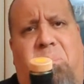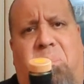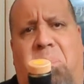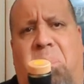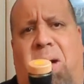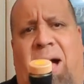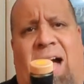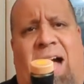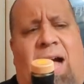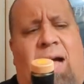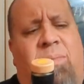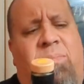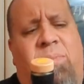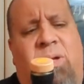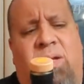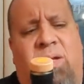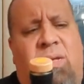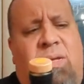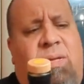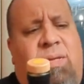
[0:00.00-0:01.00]
bomb
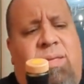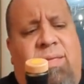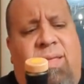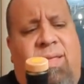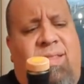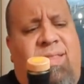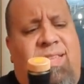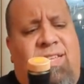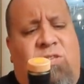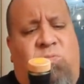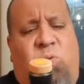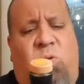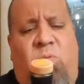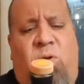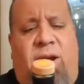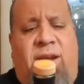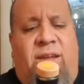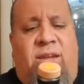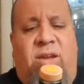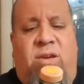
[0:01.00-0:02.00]
than this one
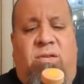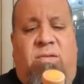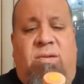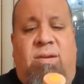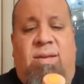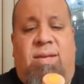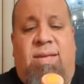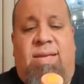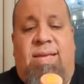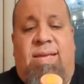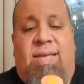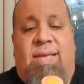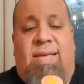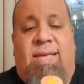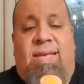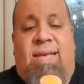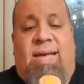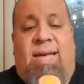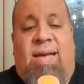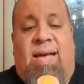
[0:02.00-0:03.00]
right here.
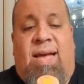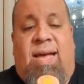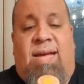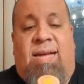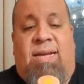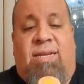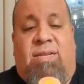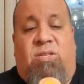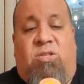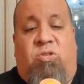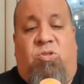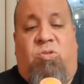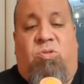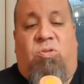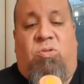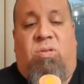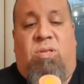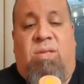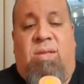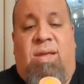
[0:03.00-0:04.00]
Uh,
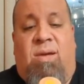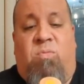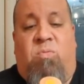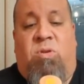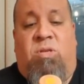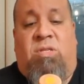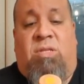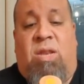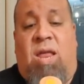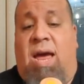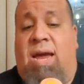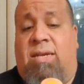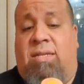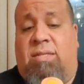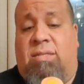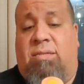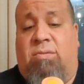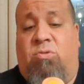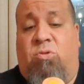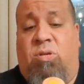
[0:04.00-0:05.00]
it was
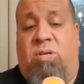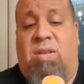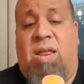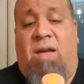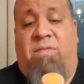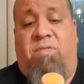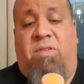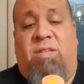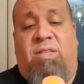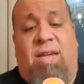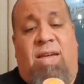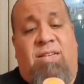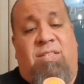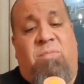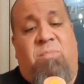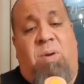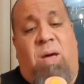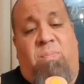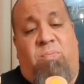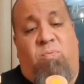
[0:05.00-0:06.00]
nice. You could definitely taste
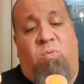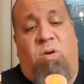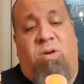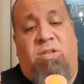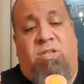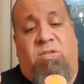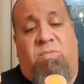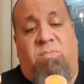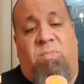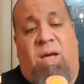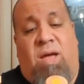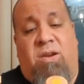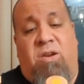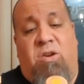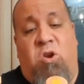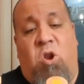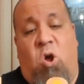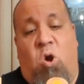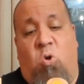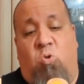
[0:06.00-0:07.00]
the pepper on the
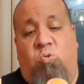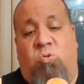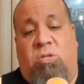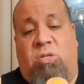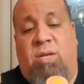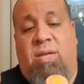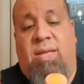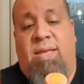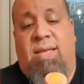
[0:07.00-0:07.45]
nose.